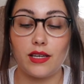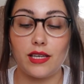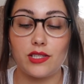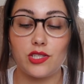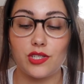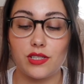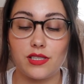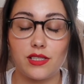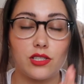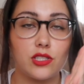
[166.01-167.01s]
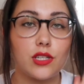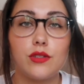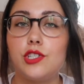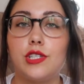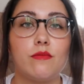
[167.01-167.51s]
It's just
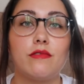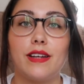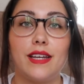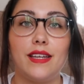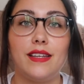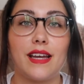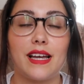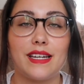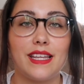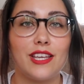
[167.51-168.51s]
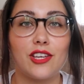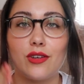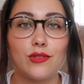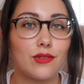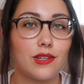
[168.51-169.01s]
so shimmery and it
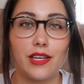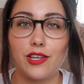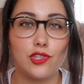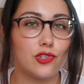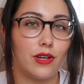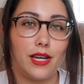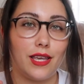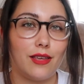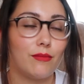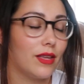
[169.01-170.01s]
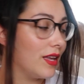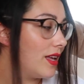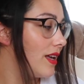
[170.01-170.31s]
goes on like a dream.